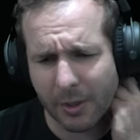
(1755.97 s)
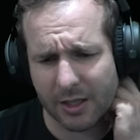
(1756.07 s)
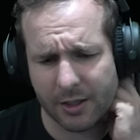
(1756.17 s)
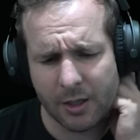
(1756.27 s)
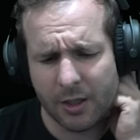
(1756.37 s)

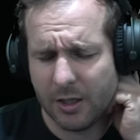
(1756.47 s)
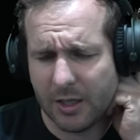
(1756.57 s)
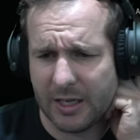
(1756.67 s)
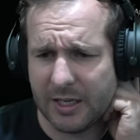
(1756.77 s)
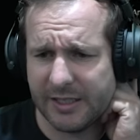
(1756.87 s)
But
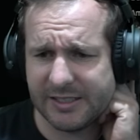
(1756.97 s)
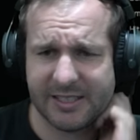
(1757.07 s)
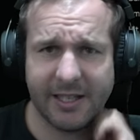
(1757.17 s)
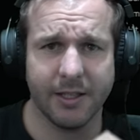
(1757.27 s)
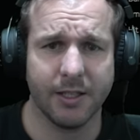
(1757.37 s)
in
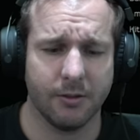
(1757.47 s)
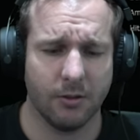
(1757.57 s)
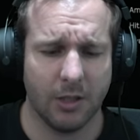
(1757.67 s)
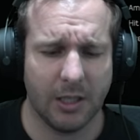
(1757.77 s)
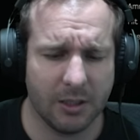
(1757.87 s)
saying that,
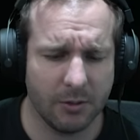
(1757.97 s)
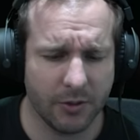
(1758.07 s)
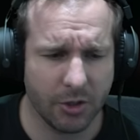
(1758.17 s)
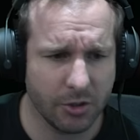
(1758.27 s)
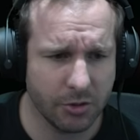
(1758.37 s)
if
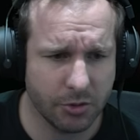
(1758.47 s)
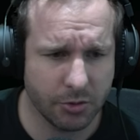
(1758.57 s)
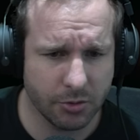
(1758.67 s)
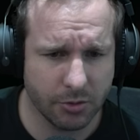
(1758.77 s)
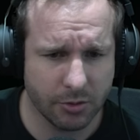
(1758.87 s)
I go
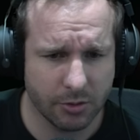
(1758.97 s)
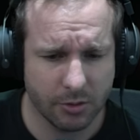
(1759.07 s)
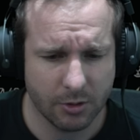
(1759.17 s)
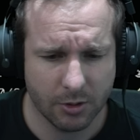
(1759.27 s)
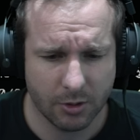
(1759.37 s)
to... he
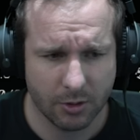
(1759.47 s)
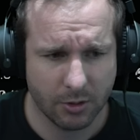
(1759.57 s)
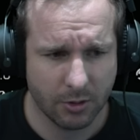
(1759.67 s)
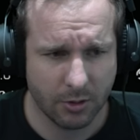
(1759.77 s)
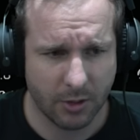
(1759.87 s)

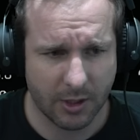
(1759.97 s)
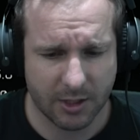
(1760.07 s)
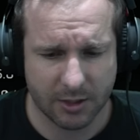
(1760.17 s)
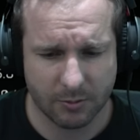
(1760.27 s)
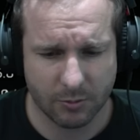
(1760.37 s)

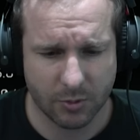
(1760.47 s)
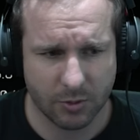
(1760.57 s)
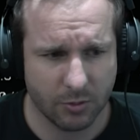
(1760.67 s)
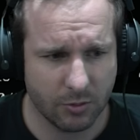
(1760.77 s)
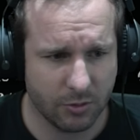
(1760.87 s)
got
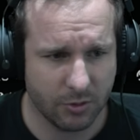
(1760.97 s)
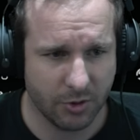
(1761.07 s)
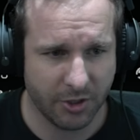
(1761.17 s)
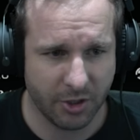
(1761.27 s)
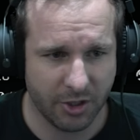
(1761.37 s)

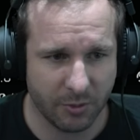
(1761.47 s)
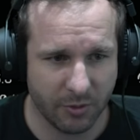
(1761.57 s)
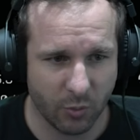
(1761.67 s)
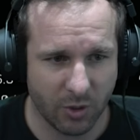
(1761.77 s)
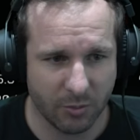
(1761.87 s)

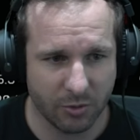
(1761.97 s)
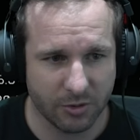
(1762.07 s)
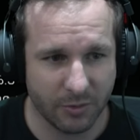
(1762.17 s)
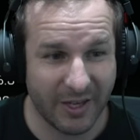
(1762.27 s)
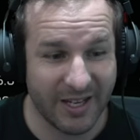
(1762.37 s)
me with one
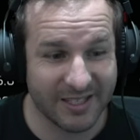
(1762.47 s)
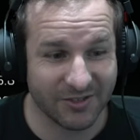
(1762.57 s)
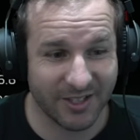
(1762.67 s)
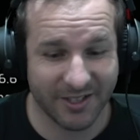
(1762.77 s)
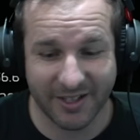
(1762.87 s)
bullet.
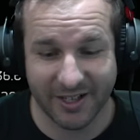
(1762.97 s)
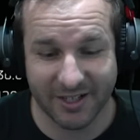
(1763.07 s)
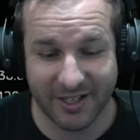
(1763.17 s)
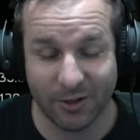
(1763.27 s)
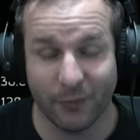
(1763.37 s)
PS round to the
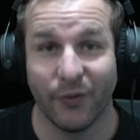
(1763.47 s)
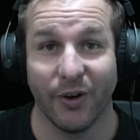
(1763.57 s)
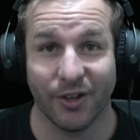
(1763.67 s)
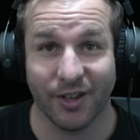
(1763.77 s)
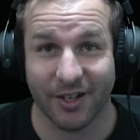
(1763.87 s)
head. He got
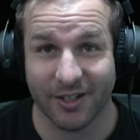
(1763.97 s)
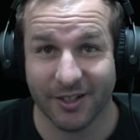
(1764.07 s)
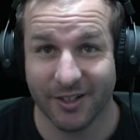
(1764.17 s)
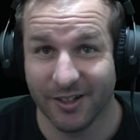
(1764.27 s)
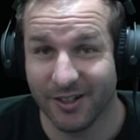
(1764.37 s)
very
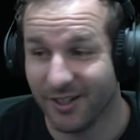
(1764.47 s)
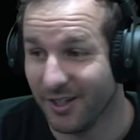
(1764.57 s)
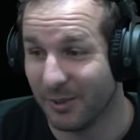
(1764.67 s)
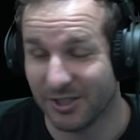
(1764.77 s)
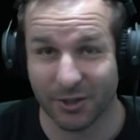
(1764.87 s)
lucky.
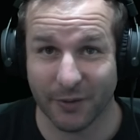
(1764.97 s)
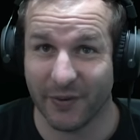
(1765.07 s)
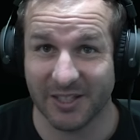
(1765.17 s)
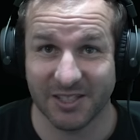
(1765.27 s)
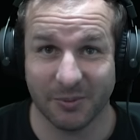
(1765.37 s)
He must have got
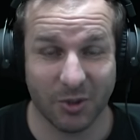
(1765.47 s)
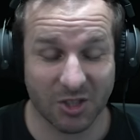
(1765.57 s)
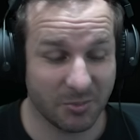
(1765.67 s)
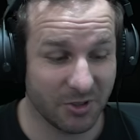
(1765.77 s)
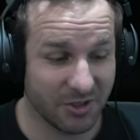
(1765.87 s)
the face
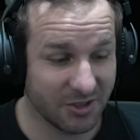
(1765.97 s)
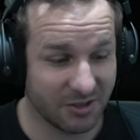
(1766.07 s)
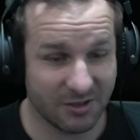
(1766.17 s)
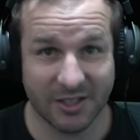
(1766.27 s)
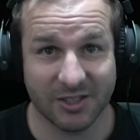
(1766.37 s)
hitbox,
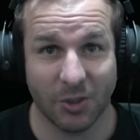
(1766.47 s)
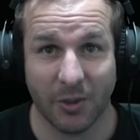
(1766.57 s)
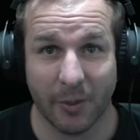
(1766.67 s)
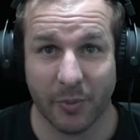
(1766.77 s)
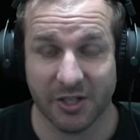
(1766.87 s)
because there's
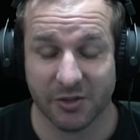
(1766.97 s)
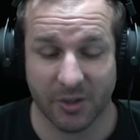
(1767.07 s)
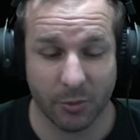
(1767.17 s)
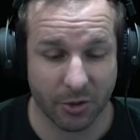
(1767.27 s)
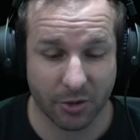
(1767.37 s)
no way that
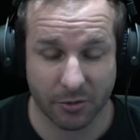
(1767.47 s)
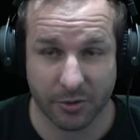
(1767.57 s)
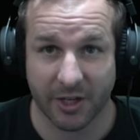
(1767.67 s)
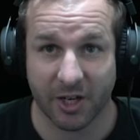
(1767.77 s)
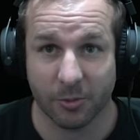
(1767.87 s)
PS round would have gone
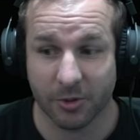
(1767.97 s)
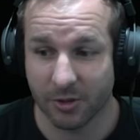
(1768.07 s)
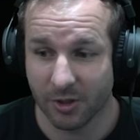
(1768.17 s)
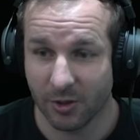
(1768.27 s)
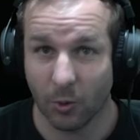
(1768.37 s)
through that
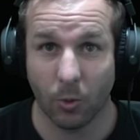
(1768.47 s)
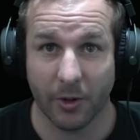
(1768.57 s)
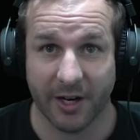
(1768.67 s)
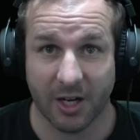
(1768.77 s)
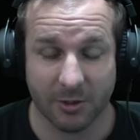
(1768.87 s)
helmet
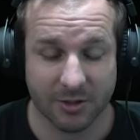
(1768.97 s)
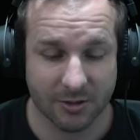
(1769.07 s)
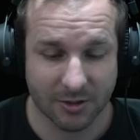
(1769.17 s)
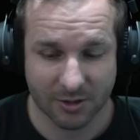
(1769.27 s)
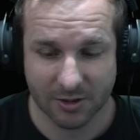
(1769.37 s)
or that armor.